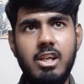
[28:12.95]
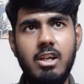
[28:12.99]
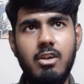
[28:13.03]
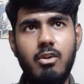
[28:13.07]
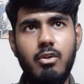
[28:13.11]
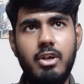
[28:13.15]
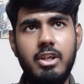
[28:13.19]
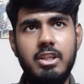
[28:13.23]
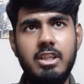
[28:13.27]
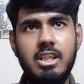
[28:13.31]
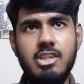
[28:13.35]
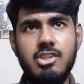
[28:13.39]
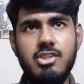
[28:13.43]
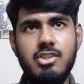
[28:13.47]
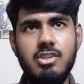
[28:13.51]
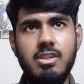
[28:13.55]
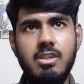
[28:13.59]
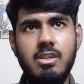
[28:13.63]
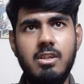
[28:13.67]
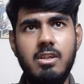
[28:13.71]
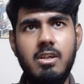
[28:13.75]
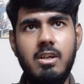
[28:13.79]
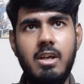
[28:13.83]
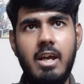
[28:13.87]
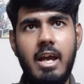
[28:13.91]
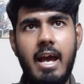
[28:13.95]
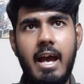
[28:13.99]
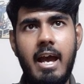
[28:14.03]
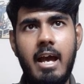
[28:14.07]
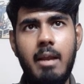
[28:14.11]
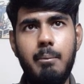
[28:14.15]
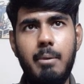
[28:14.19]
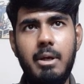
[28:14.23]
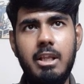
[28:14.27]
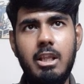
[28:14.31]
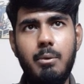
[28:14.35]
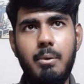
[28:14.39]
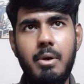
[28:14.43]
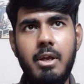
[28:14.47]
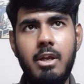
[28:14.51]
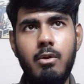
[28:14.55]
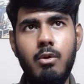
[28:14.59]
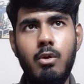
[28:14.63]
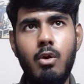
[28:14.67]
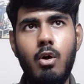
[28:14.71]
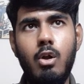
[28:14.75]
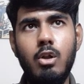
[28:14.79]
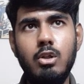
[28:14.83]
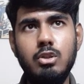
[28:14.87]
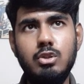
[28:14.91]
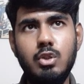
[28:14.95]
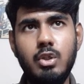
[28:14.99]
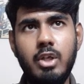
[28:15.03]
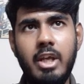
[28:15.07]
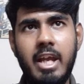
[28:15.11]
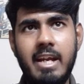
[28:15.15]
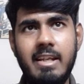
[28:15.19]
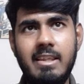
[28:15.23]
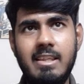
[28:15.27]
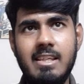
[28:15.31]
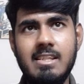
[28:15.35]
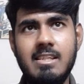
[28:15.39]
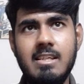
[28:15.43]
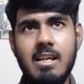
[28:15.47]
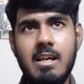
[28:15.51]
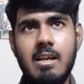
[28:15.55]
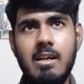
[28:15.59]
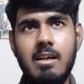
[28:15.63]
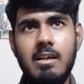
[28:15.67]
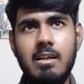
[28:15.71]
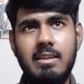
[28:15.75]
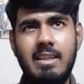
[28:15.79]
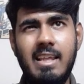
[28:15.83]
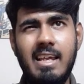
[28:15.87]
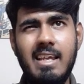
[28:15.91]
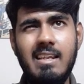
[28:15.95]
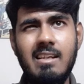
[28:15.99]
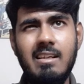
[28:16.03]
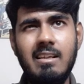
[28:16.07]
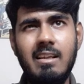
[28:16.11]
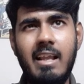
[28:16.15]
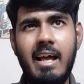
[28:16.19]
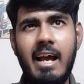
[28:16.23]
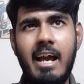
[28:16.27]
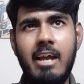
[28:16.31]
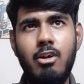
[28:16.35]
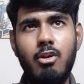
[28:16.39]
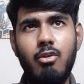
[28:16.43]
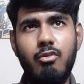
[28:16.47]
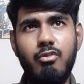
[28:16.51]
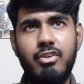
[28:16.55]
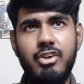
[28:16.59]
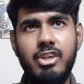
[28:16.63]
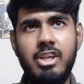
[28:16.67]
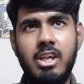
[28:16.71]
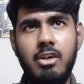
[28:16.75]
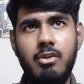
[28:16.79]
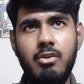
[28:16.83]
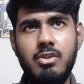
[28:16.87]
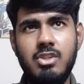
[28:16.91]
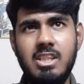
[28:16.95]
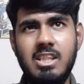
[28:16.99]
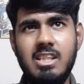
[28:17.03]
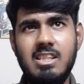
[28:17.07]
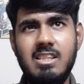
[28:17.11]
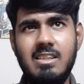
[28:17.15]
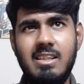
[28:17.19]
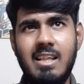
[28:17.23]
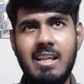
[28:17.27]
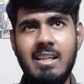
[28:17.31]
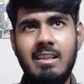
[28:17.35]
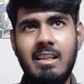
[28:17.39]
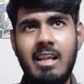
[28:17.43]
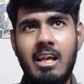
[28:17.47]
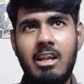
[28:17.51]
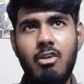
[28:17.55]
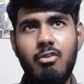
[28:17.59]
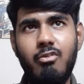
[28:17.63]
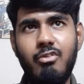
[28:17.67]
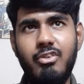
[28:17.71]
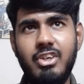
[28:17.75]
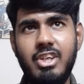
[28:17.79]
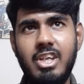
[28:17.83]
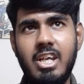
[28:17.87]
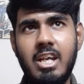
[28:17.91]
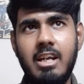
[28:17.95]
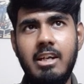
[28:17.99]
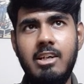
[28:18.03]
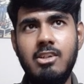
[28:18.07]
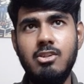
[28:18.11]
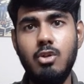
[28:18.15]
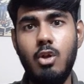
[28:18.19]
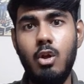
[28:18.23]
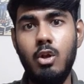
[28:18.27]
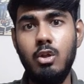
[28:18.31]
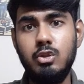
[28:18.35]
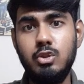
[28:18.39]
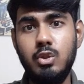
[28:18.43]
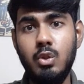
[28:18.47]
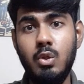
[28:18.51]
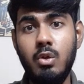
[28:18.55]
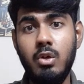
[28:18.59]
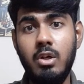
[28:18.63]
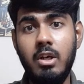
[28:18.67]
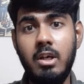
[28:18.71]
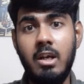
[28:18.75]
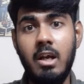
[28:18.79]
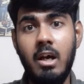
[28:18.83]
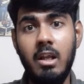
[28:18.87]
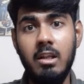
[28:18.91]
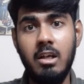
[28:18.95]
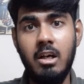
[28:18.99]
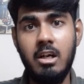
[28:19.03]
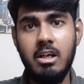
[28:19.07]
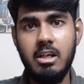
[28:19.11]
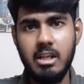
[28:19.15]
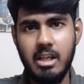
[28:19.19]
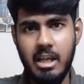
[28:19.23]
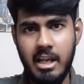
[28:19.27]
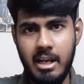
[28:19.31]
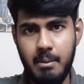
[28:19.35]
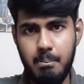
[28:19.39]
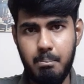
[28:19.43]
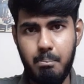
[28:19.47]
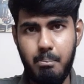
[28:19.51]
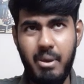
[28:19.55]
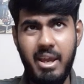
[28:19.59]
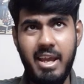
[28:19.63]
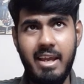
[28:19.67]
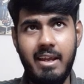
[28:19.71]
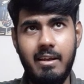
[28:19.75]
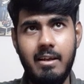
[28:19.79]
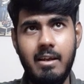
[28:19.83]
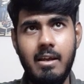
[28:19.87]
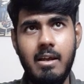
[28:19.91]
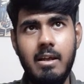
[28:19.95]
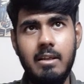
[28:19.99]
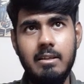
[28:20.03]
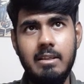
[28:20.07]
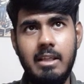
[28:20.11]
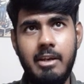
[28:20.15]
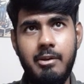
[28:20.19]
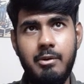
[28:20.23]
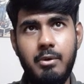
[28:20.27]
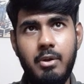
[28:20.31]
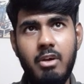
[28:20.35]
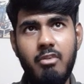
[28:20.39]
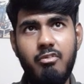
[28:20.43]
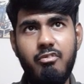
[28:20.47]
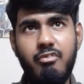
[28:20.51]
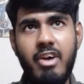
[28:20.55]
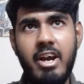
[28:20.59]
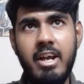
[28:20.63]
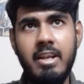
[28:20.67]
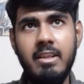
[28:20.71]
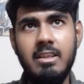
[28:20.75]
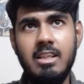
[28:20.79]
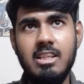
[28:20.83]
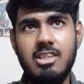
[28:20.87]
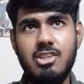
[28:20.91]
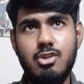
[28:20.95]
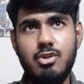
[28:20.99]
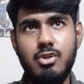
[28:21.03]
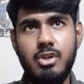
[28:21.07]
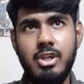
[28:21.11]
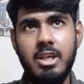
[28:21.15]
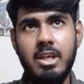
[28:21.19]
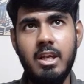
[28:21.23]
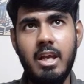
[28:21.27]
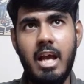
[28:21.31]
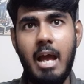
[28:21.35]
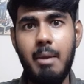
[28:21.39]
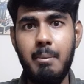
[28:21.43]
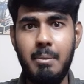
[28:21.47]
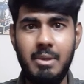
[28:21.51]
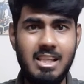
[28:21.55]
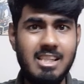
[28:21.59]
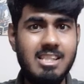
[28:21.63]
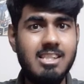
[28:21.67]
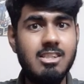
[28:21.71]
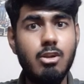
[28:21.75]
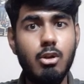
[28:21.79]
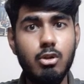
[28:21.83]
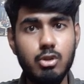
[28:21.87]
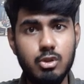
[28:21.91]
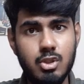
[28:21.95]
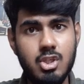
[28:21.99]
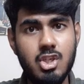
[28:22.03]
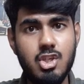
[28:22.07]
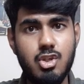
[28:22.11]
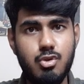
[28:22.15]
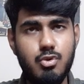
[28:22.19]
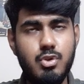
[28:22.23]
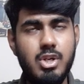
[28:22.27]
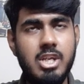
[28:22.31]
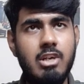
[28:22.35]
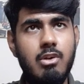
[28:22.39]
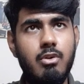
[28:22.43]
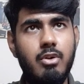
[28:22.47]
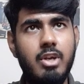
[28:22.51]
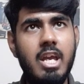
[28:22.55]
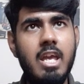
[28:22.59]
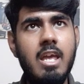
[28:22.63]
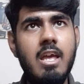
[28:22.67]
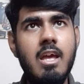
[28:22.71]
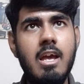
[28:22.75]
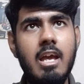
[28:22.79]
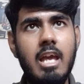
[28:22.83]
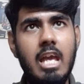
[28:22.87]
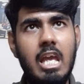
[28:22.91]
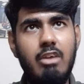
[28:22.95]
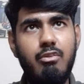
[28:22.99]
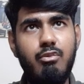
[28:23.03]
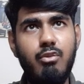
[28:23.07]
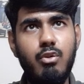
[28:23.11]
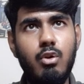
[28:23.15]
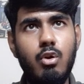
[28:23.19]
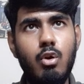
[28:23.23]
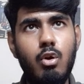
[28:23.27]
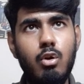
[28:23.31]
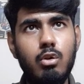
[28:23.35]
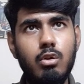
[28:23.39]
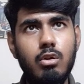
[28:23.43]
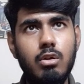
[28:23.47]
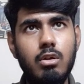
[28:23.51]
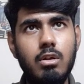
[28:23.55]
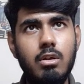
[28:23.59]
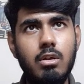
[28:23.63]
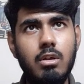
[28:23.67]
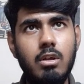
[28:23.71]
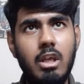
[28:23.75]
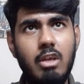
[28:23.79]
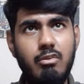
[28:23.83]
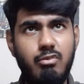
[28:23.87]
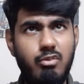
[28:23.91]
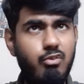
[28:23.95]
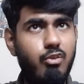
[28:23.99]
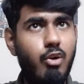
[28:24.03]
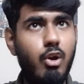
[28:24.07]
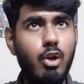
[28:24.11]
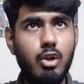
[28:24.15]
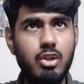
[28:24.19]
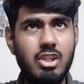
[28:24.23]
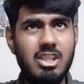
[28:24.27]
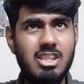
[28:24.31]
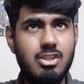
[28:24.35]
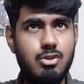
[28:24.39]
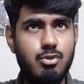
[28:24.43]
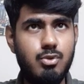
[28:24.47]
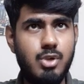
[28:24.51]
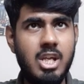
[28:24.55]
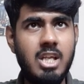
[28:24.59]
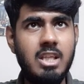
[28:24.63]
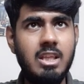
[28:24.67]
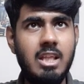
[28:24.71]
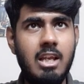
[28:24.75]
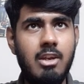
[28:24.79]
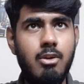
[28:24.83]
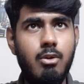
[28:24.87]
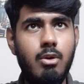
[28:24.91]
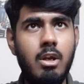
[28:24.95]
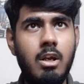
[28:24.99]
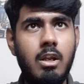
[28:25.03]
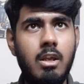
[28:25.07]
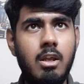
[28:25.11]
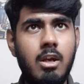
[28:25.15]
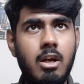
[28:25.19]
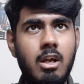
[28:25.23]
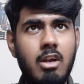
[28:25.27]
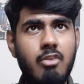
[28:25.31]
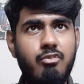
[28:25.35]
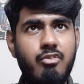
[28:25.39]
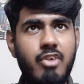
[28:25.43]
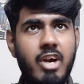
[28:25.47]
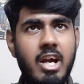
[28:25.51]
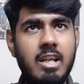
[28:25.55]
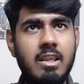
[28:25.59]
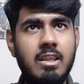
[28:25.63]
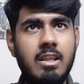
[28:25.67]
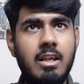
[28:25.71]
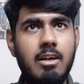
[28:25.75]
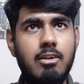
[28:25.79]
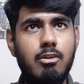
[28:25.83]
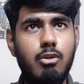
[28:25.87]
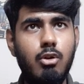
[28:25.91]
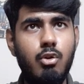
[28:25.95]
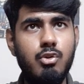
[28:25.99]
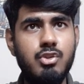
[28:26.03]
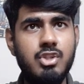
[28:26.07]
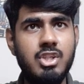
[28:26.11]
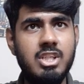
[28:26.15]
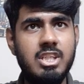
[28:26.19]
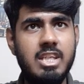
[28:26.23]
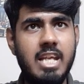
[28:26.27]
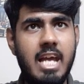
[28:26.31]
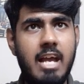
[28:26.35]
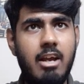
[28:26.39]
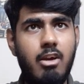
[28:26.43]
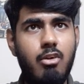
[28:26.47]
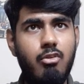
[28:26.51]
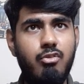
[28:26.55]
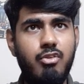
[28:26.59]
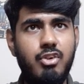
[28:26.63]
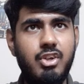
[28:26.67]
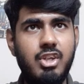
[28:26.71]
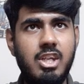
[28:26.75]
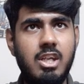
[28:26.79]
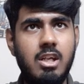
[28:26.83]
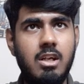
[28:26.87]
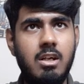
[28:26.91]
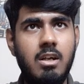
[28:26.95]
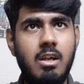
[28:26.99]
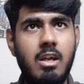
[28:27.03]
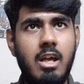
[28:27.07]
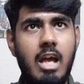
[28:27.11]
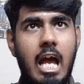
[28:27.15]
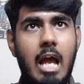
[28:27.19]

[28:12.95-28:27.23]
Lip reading: Look at this. And by the way, you also get this thin line over here. You see this thin line over here? It is also colored in pink. Then you can find the string. This is also a string. Okay, if you follow this string, then you're gonna find the closing tag over here.